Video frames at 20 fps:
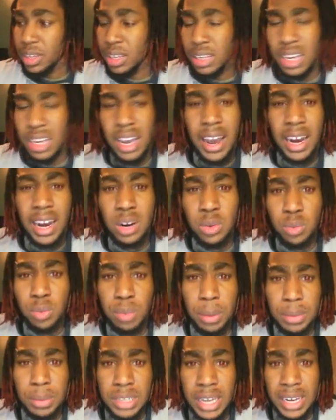yeah, I don't
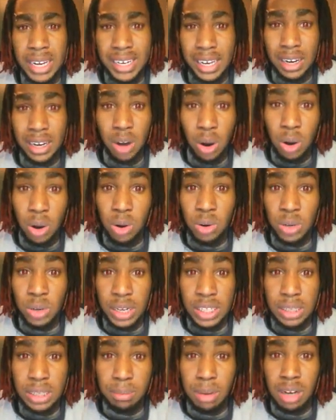remember that at all
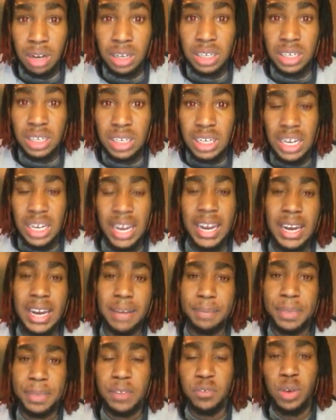in the manga.
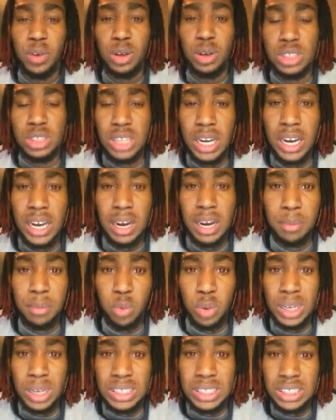And the first time
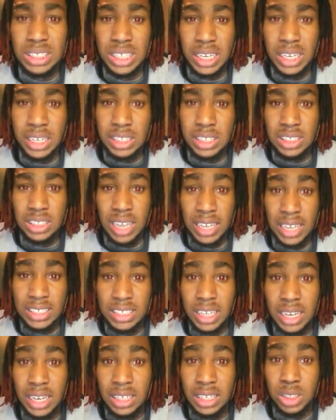we see
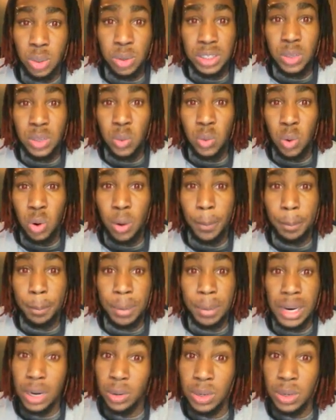Sasuke during the war,
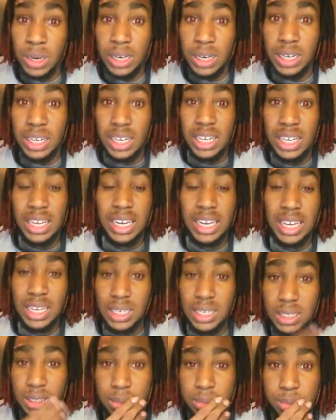period,
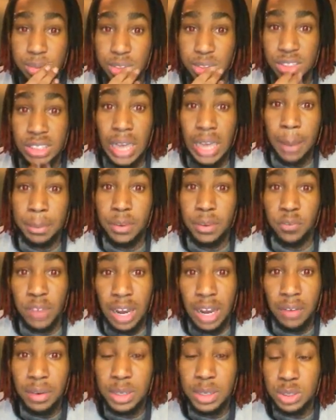is chapter
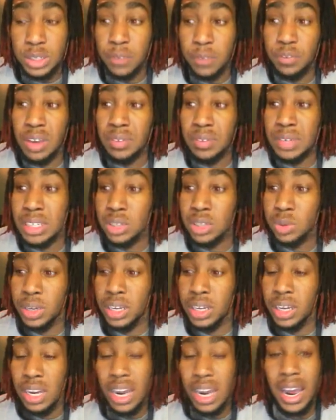
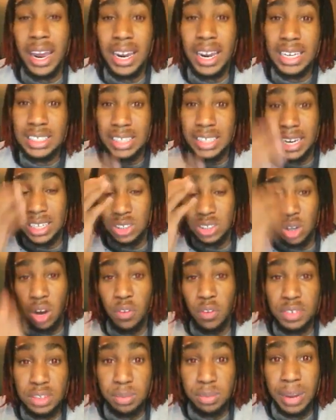553, and he takes
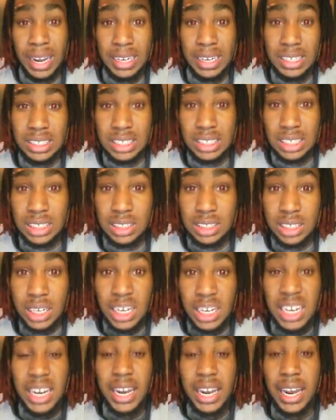off his bandages,
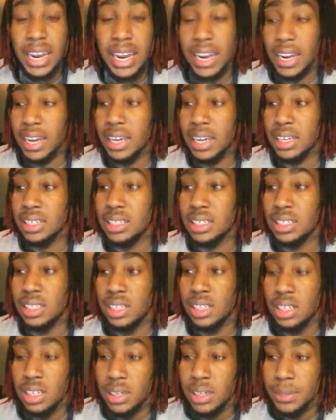and
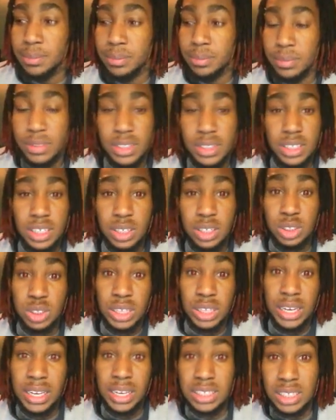you
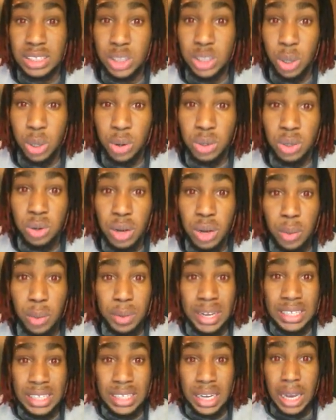see his eternal, and
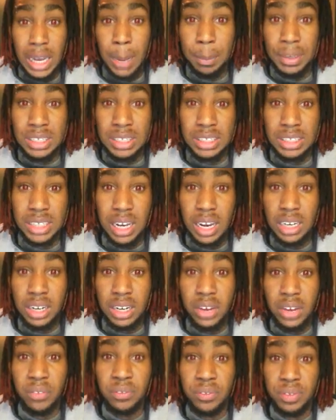we get epic shot
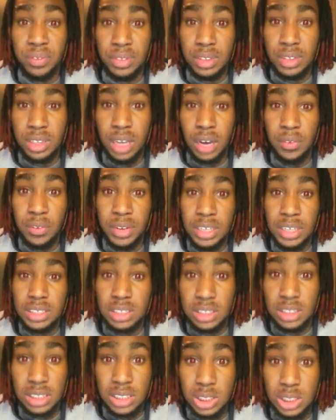of
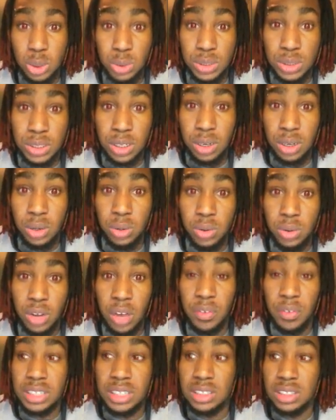his Susanoo,
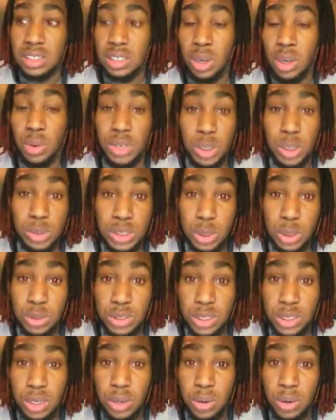of his, you know, new
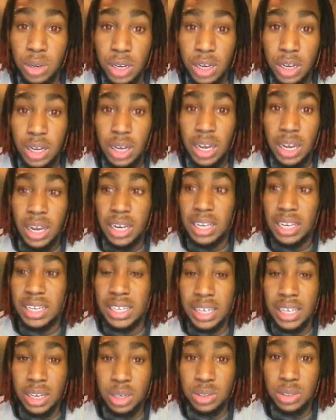Susanoo, and he
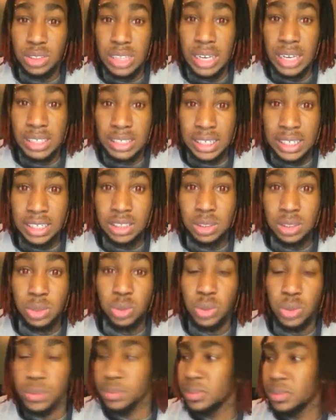kills that
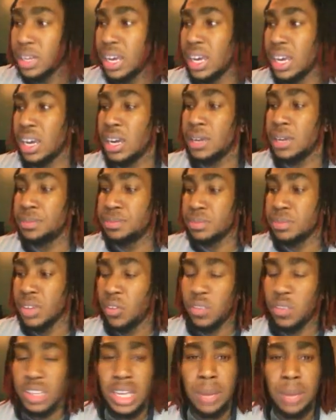Zetsu. And
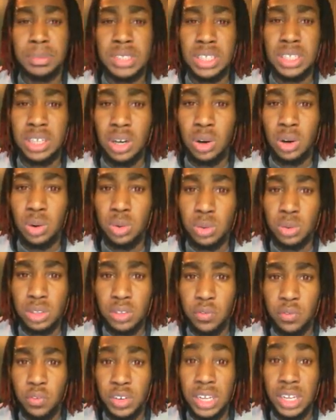for them to
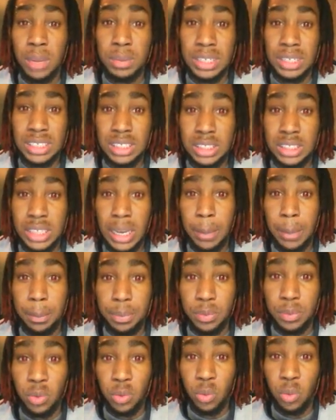skip
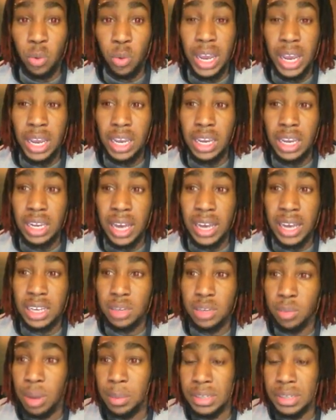way, like,
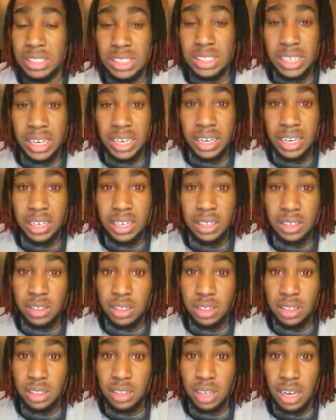maybe
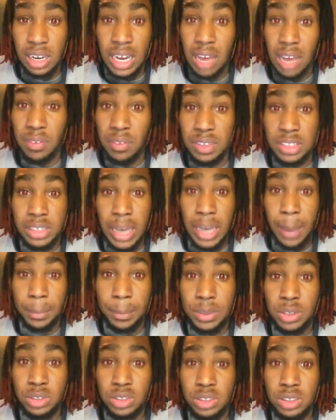10, 11
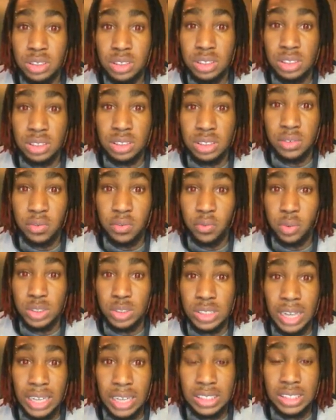chapters for
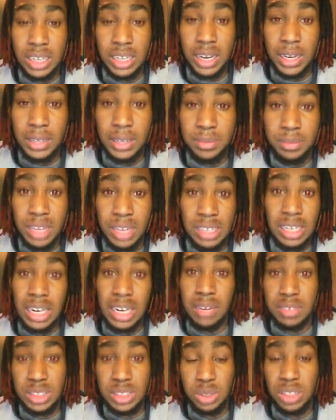Sasuke, and
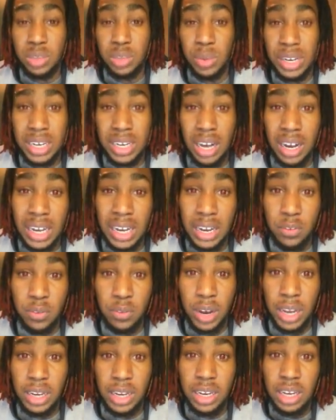not even show the Reikage
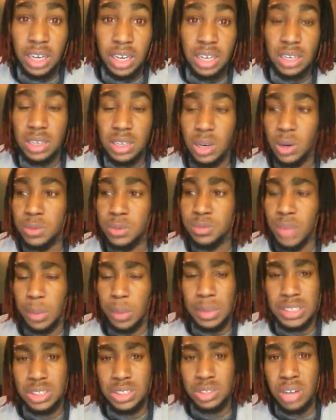fight, you know,
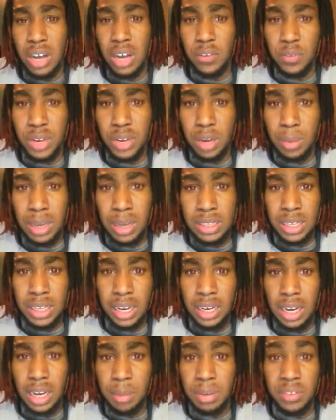I'm not sure how I feel about
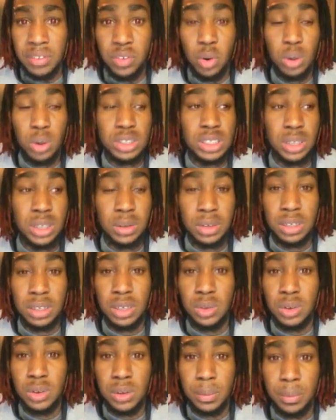that. I mean, of course they're going to
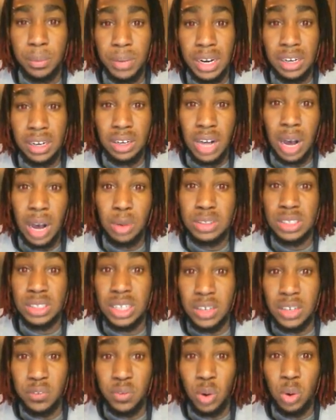do it, but, you know, I was
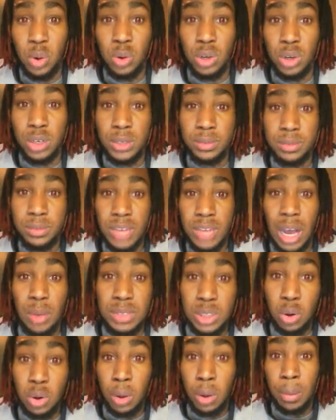looking forward. I
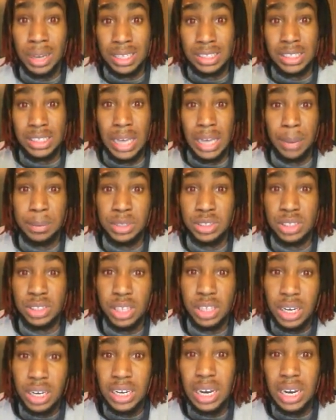was going by the chapters,
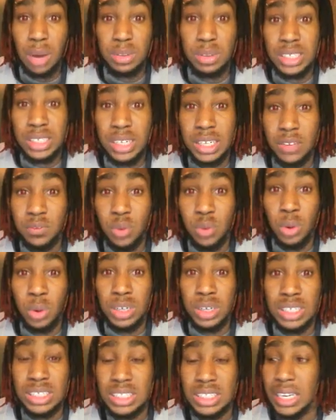and I was looking
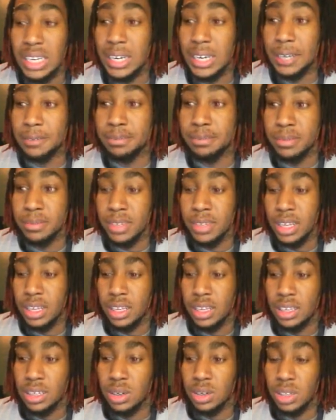forward to seeing,
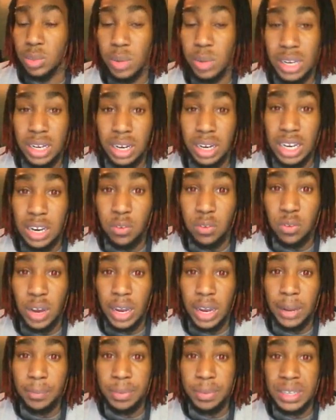you know, the Reikage
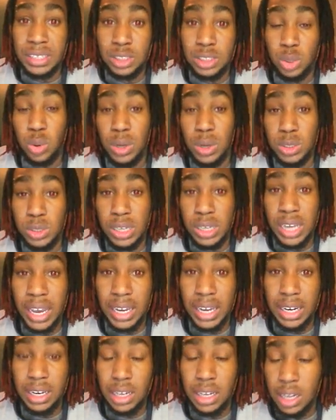fight in
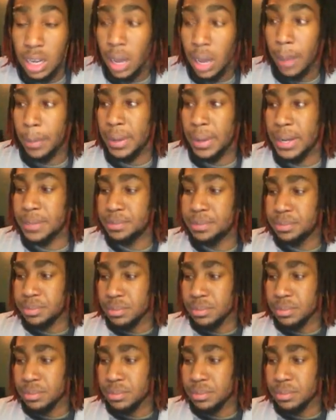280. But